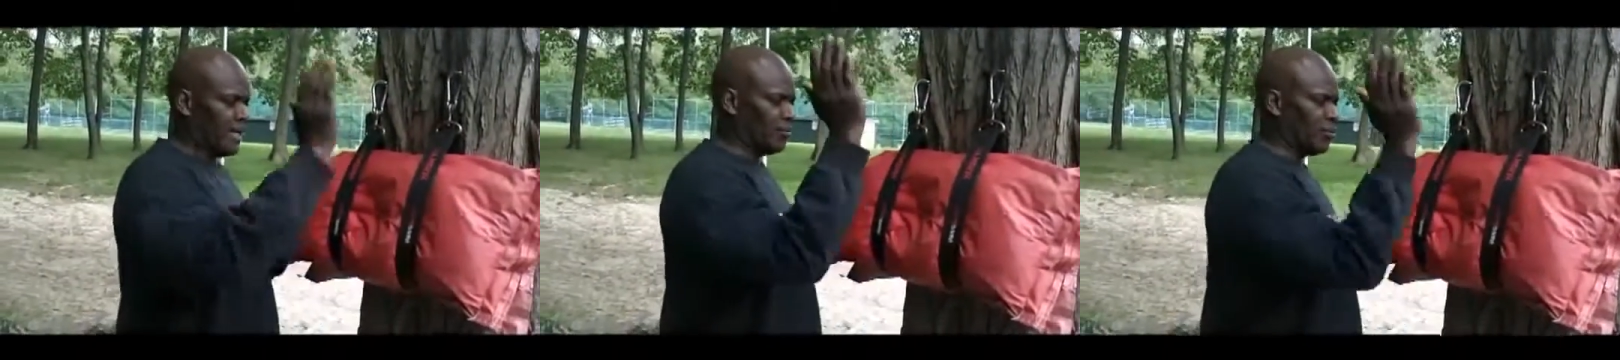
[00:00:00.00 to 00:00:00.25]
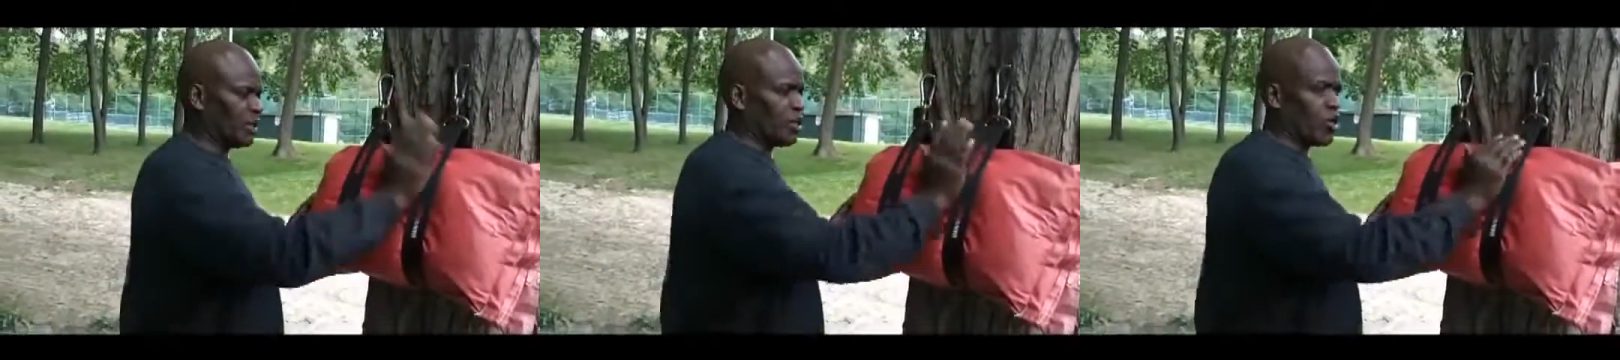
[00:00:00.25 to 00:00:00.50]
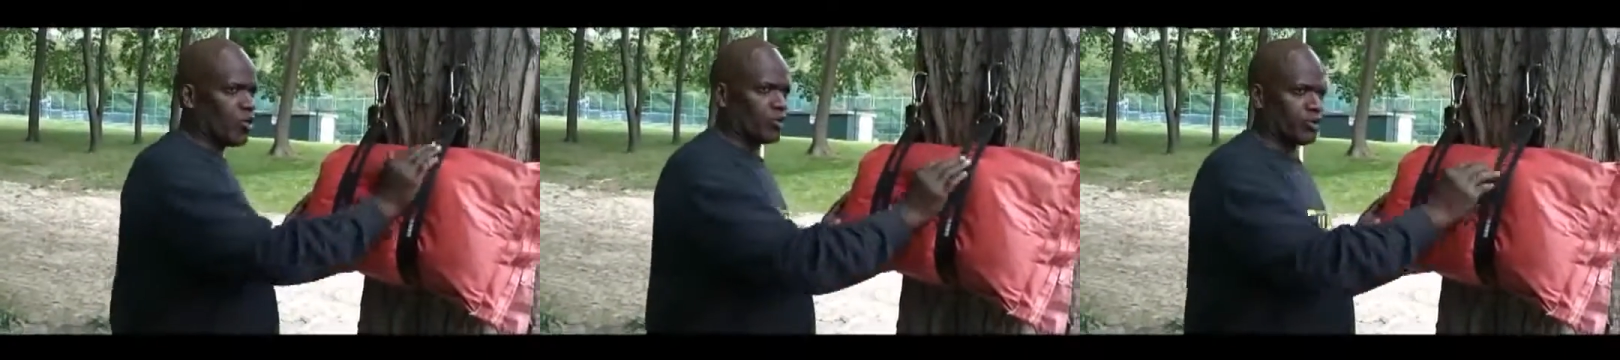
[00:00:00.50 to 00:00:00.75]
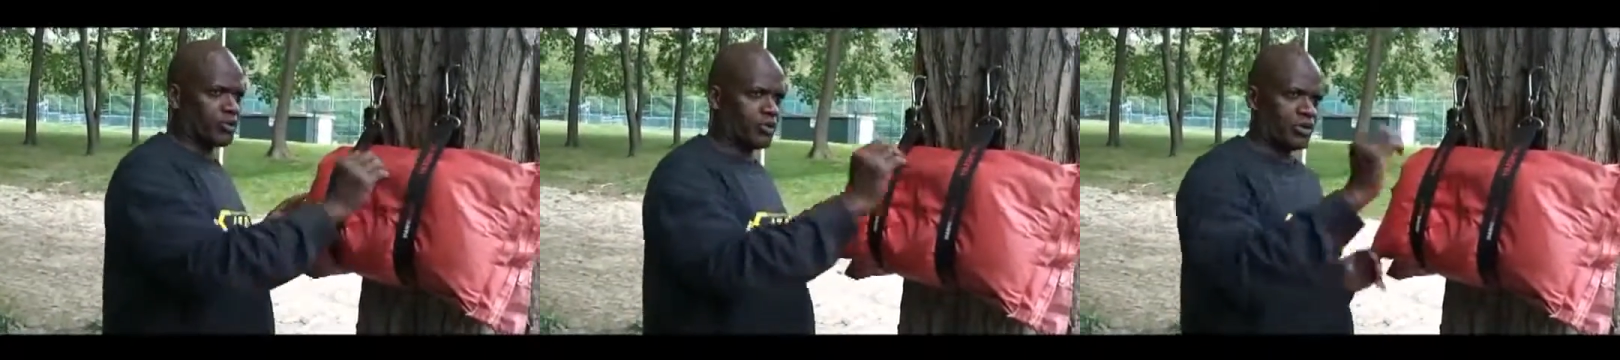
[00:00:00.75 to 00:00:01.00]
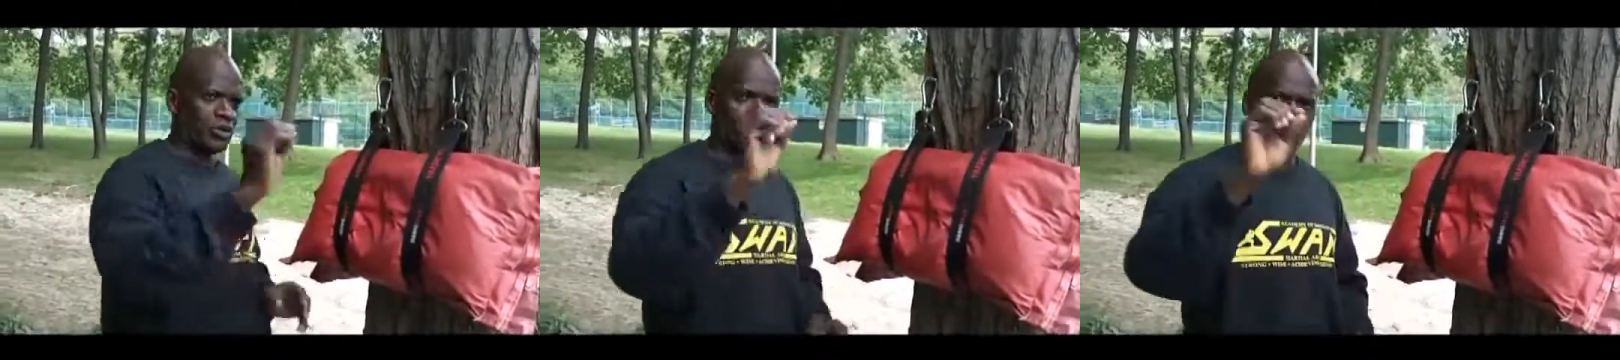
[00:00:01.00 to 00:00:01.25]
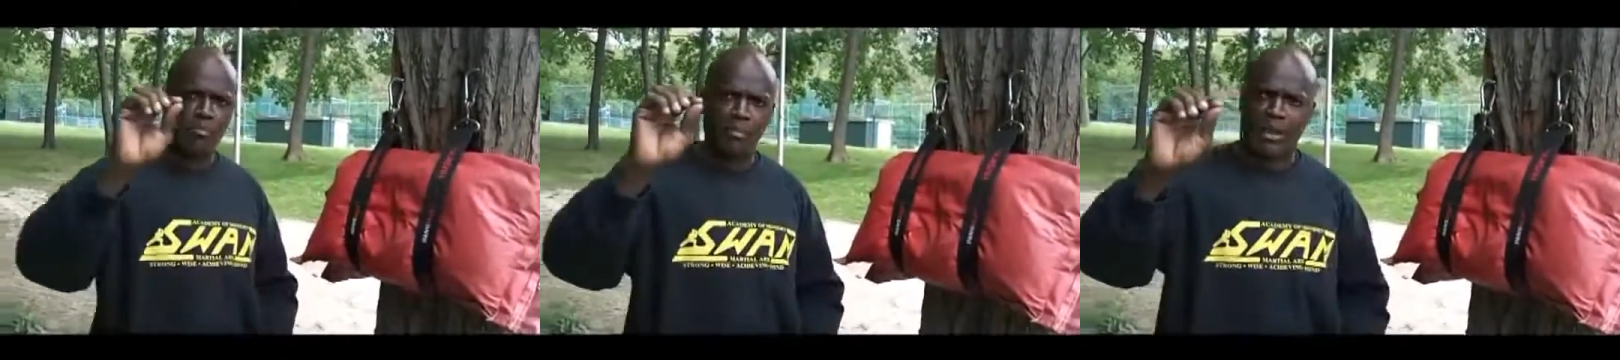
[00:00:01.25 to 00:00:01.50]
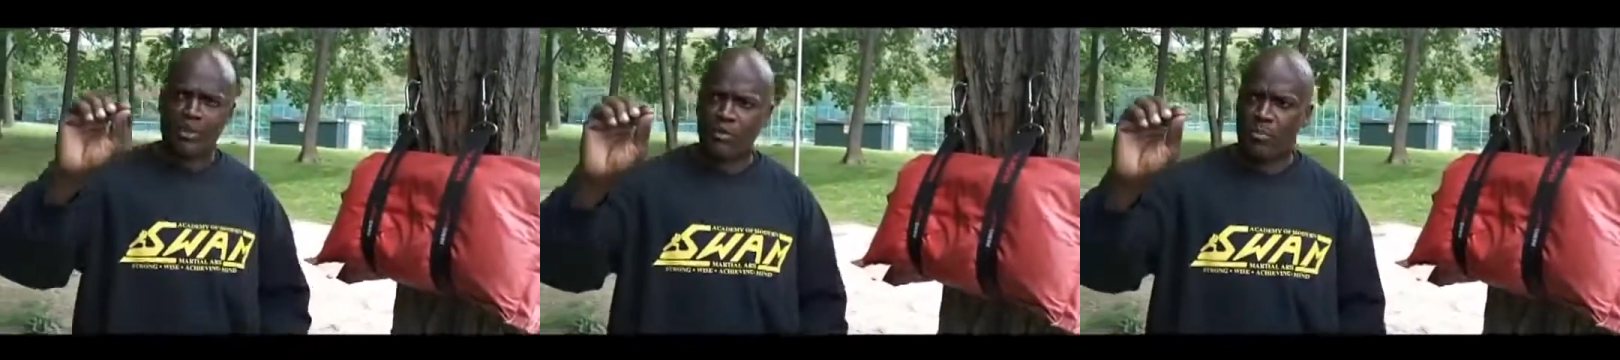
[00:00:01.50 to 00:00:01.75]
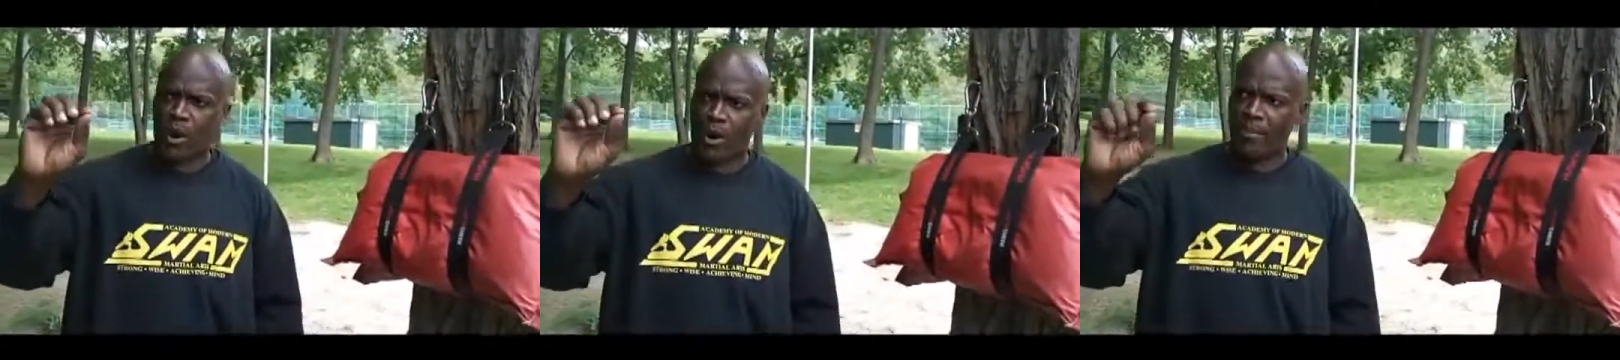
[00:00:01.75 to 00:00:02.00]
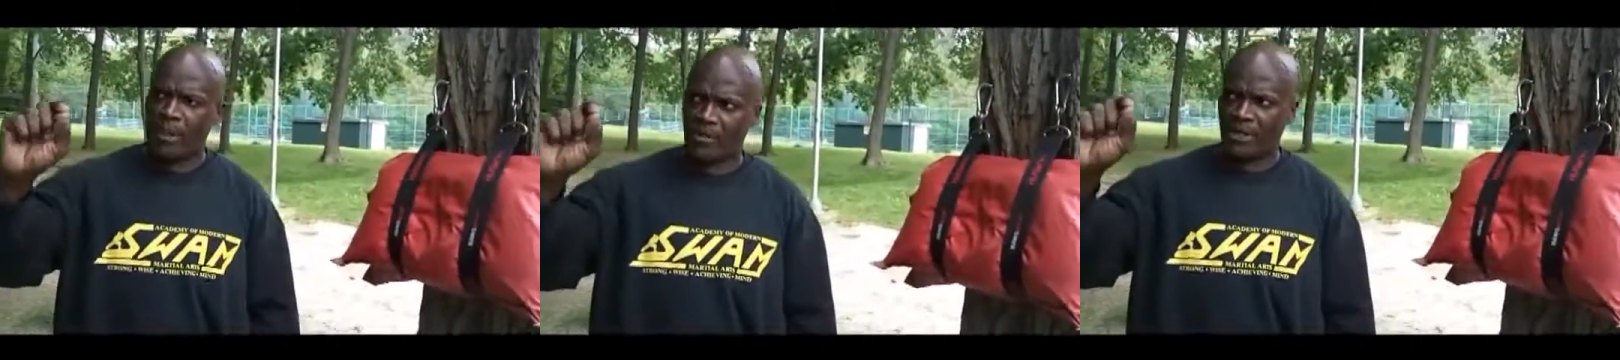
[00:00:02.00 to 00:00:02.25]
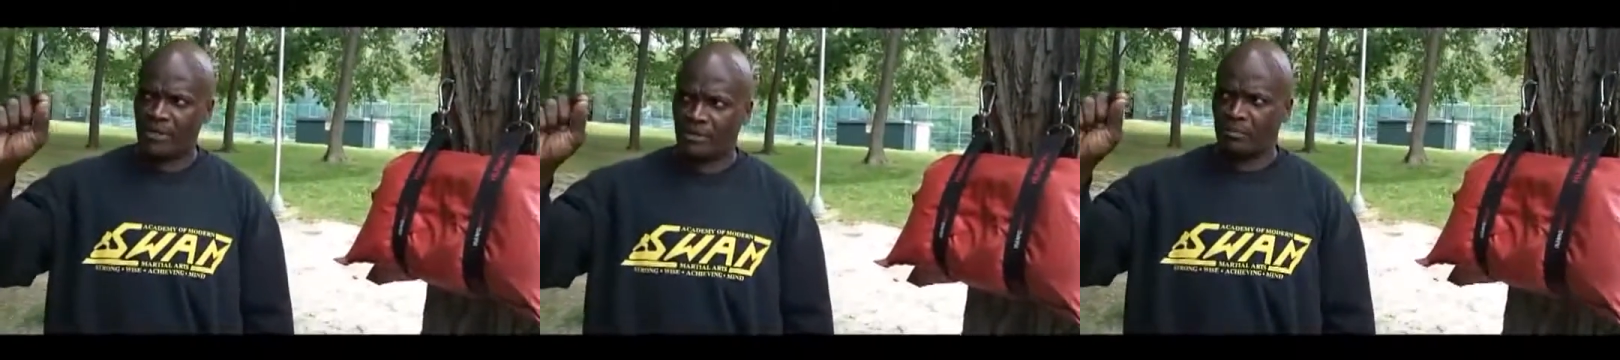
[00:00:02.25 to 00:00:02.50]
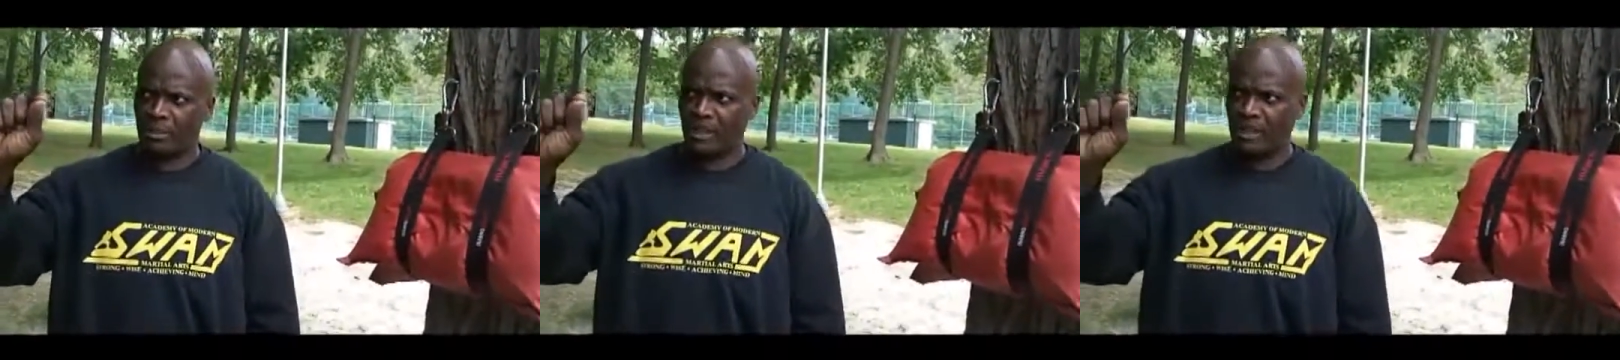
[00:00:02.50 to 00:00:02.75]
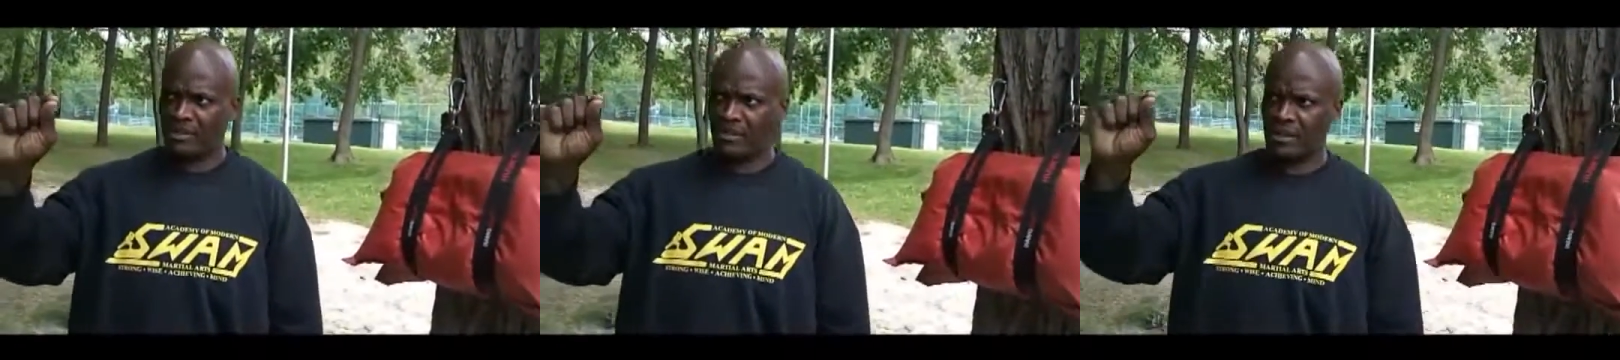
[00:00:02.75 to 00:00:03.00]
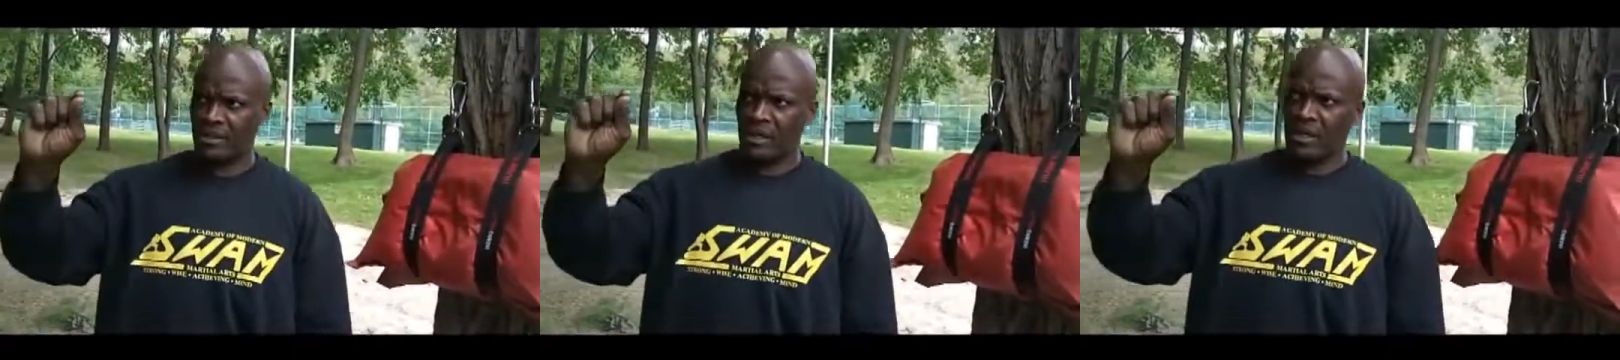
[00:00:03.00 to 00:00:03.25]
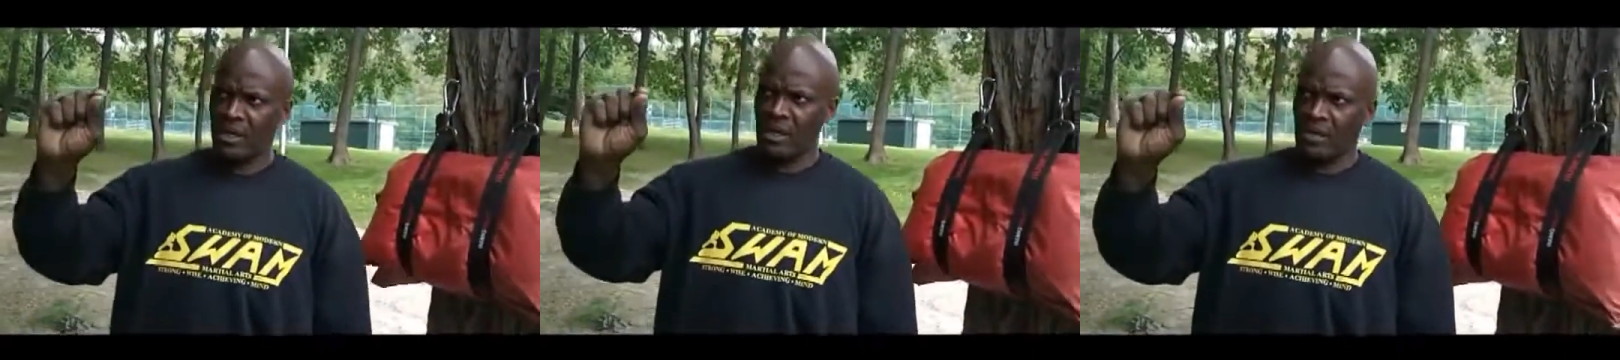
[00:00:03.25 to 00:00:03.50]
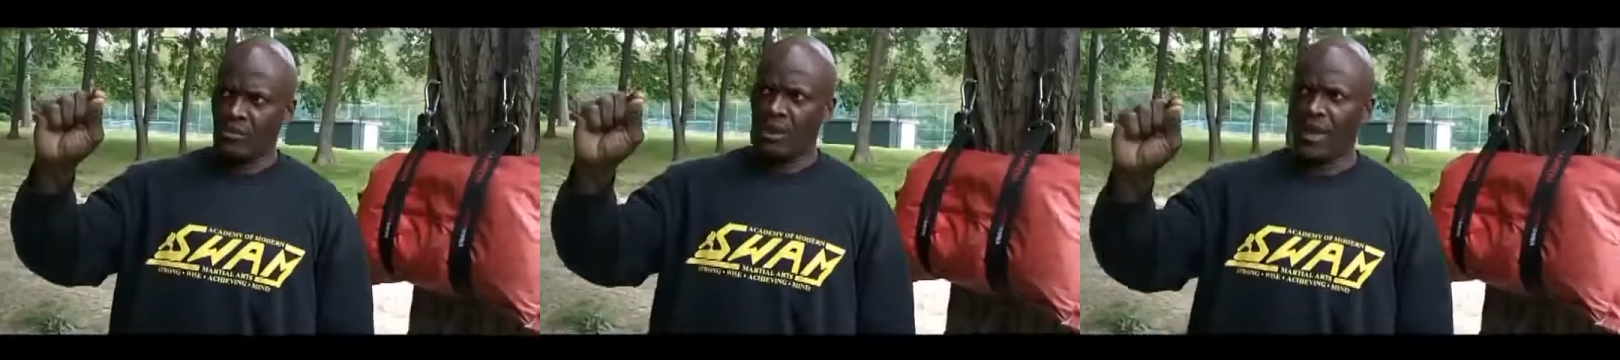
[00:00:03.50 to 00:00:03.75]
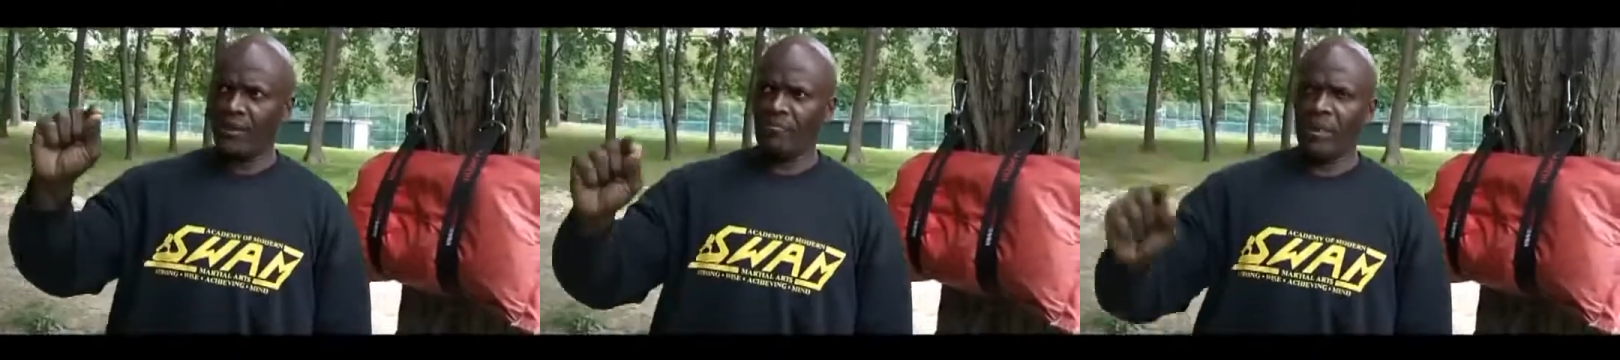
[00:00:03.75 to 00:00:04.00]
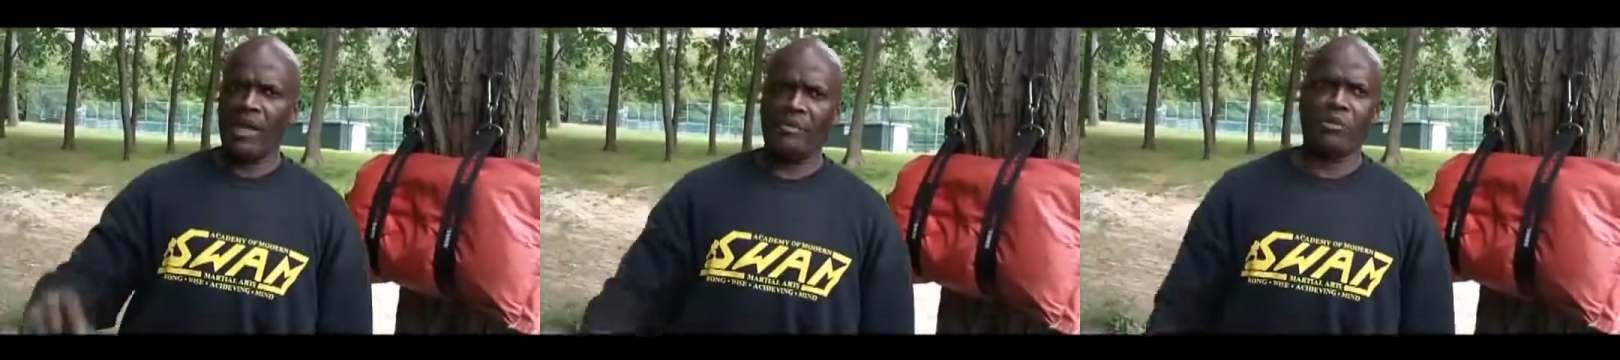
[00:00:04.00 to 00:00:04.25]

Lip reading: and then we go to the little metal barbarians beads, right?